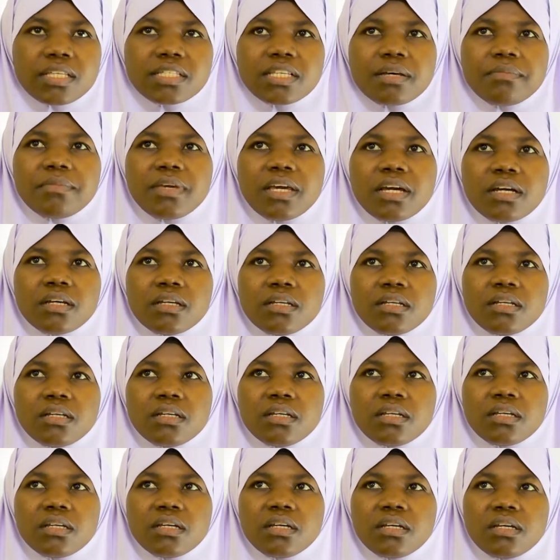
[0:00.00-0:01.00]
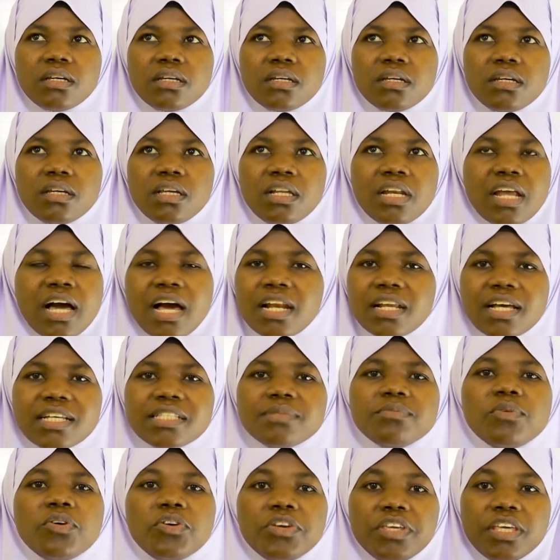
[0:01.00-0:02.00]
mia. Il halkas
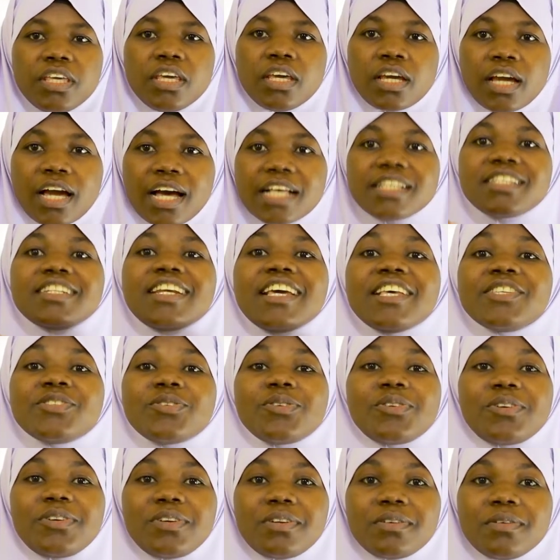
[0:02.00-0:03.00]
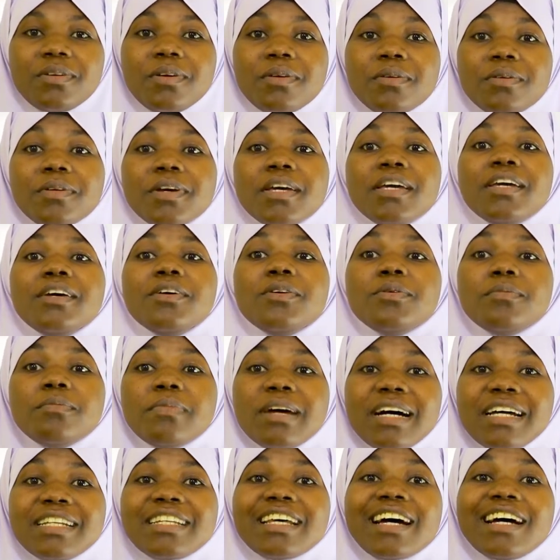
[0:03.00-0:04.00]
moi kasna isokor.
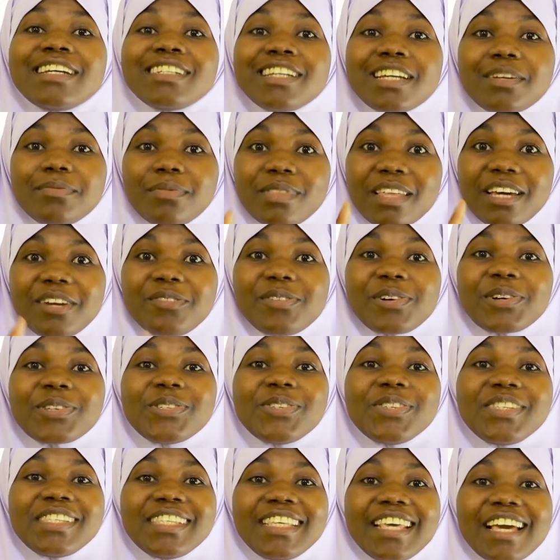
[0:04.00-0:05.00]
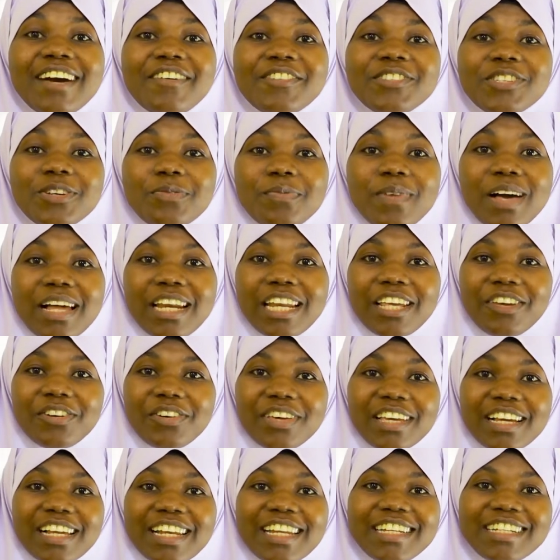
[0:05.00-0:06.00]
Maanta ashar badan waksusiya Somali
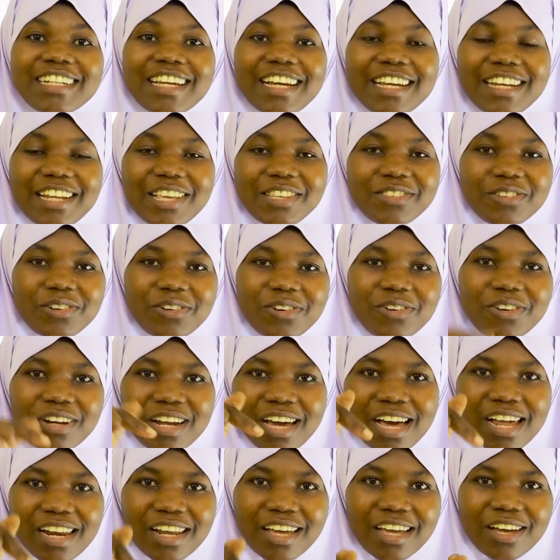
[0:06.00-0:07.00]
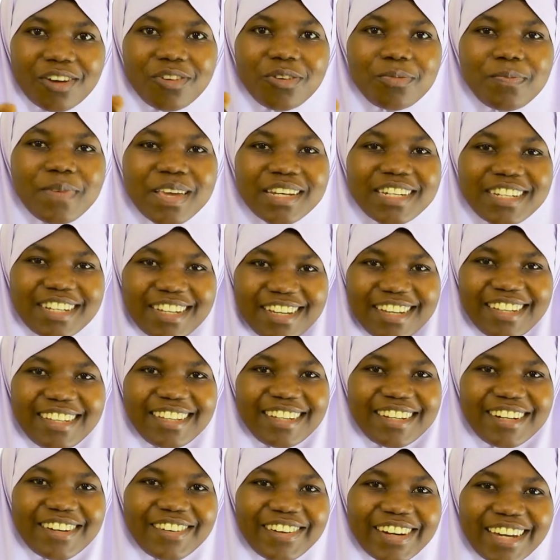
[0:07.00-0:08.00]
English kane sokor halka comment ka.
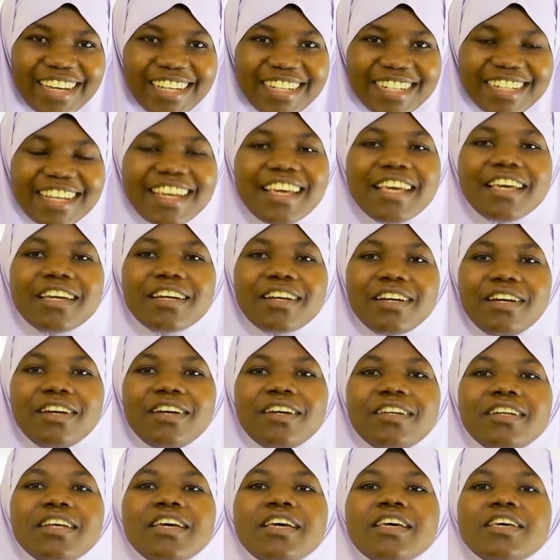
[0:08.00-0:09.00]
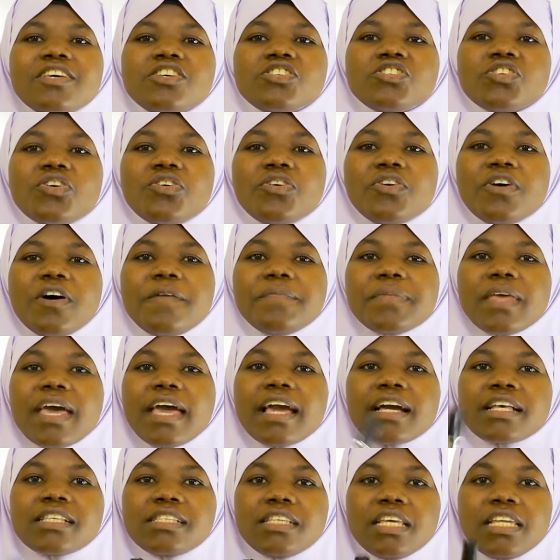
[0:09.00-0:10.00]
All right? Good. So,
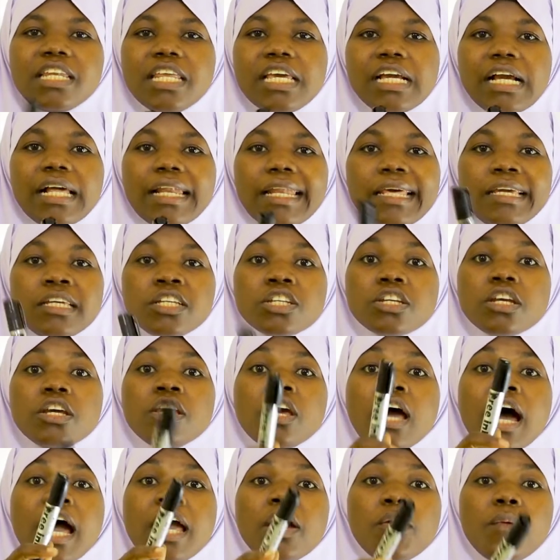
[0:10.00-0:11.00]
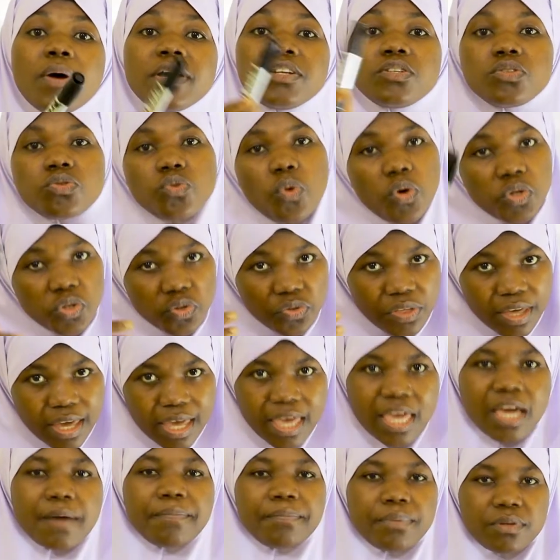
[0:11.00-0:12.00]
in English, I want to go to the
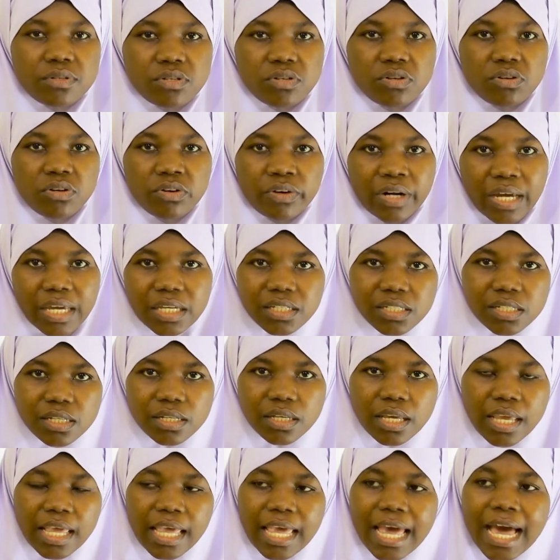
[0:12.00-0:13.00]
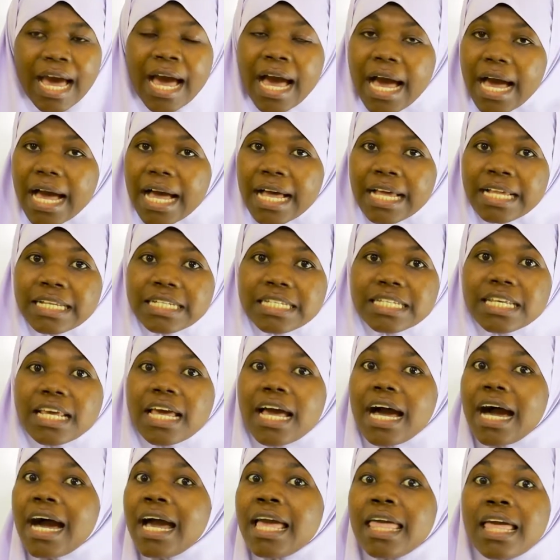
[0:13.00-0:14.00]
airport, right? And
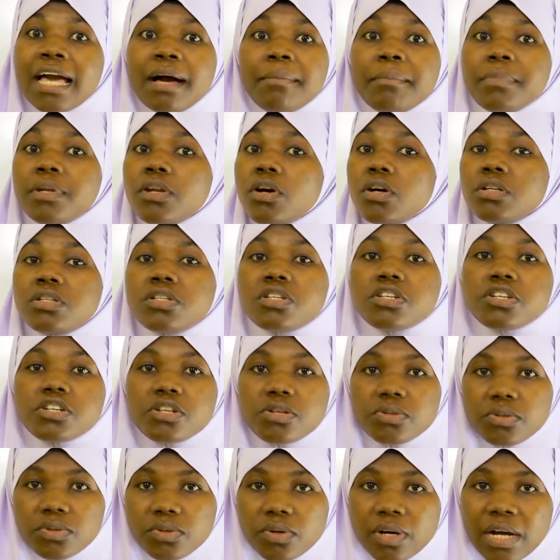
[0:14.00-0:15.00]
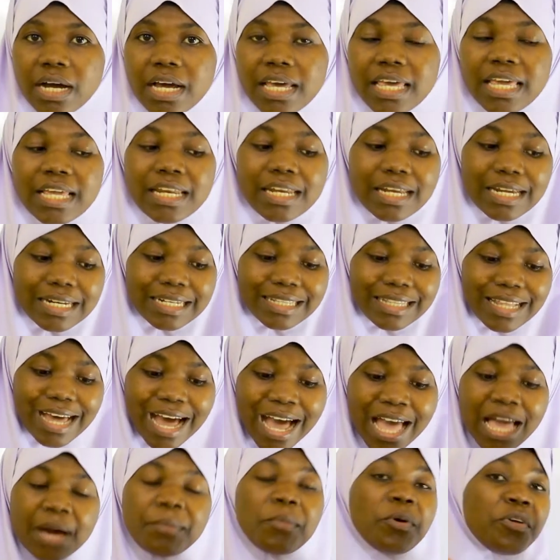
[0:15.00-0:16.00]
I am not sure I
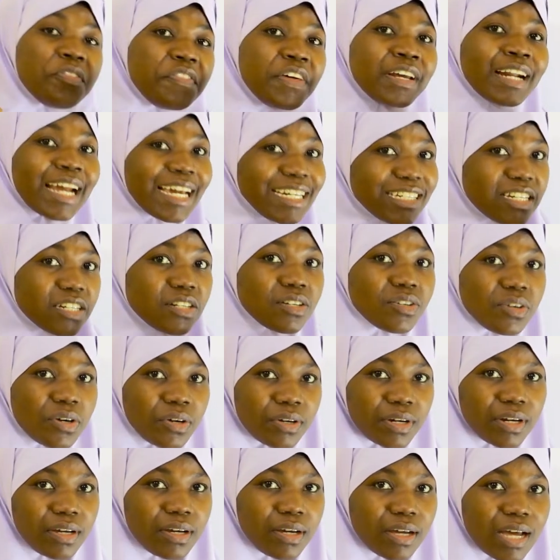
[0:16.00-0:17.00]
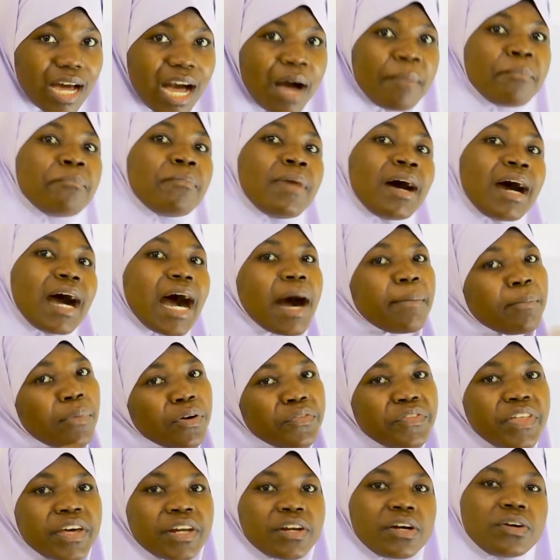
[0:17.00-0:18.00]
am on the right road, I'm
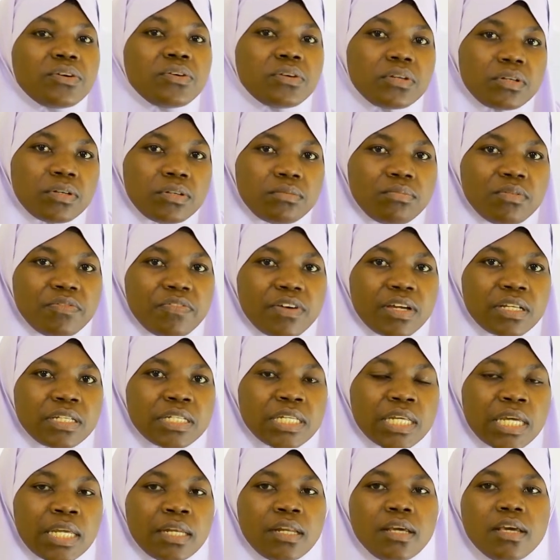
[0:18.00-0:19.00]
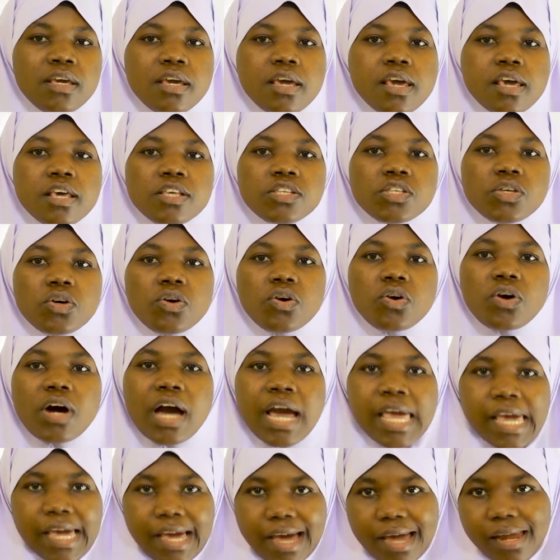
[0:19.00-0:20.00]
on the wrong road. So
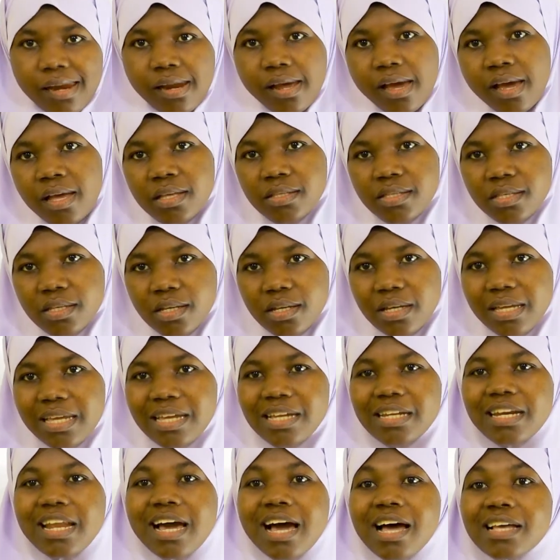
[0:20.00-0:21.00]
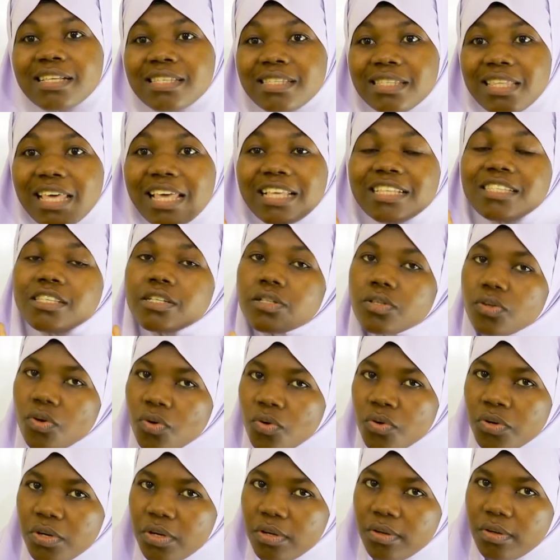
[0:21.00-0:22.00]
I can ask, does this
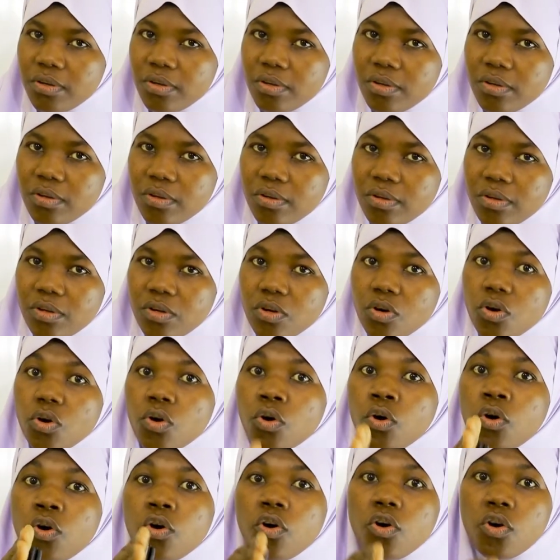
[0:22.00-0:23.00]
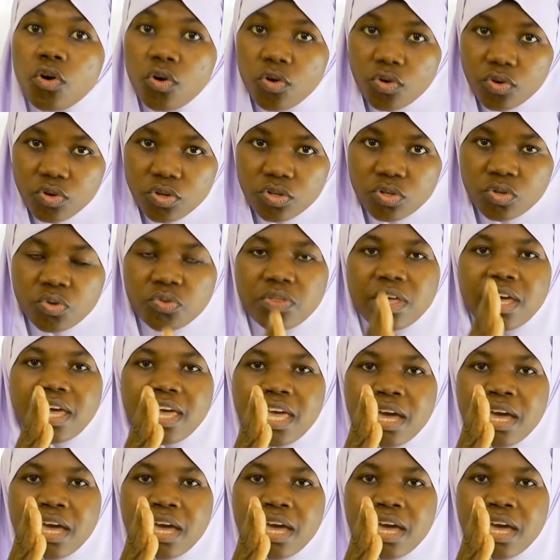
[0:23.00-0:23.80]
road go to the